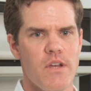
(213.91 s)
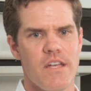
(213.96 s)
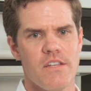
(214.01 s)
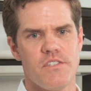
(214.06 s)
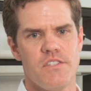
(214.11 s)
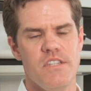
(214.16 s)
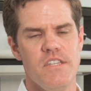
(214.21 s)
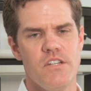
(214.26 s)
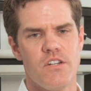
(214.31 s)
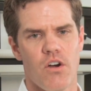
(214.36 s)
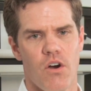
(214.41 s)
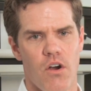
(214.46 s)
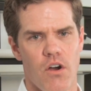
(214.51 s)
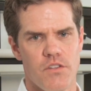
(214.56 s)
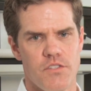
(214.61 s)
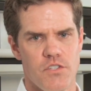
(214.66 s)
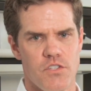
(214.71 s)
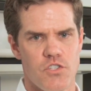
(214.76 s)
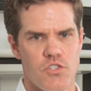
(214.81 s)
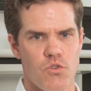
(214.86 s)
SD
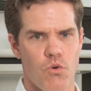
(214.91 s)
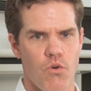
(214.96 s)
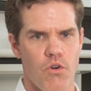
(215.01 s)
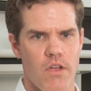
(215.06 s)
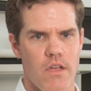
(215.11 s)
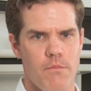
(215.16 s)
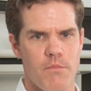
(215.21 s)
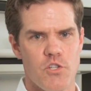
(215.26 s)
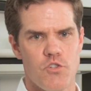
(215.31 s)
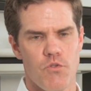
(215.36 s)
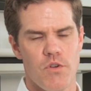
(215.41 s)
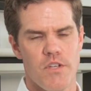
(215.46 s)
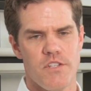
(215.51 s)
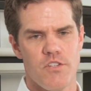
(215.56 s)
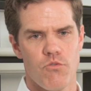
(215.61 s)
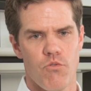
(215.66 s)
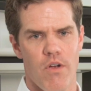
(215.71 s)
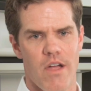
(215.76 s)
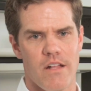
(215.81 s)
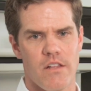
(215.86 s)
cards and store imagery
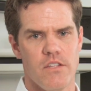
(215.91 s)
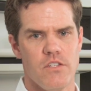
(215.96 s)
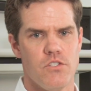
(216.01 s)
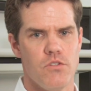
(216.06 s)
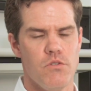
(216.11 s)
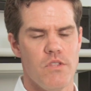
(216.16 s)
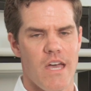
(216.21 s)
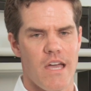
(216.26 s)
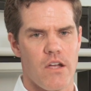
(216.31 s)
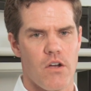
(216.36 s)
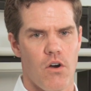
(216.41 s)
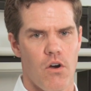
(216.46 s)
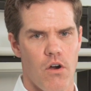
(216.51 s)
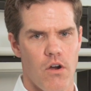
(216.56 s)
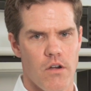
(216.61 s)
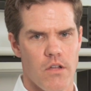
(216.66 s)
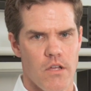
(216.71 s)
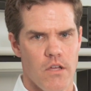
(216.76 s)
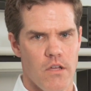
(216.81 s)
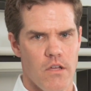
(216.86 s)
directly to that
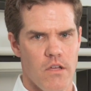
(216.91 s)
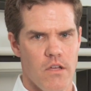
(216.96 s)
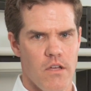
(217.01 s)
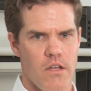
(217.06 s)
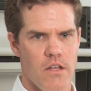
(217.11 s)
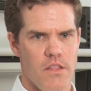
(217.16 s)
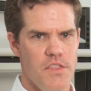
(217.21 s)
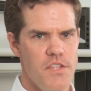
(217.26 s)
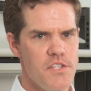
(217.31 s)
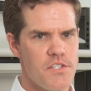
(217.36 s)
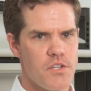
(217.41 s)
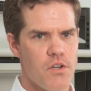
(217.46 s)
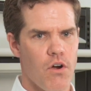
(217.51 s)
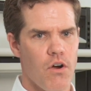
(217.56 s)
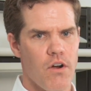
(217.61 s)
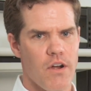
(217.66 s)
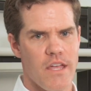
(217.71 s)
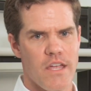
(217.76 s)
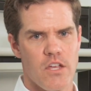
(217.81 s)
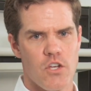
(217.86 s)
card. This
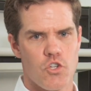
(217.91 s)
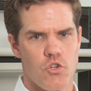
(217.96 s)
card I can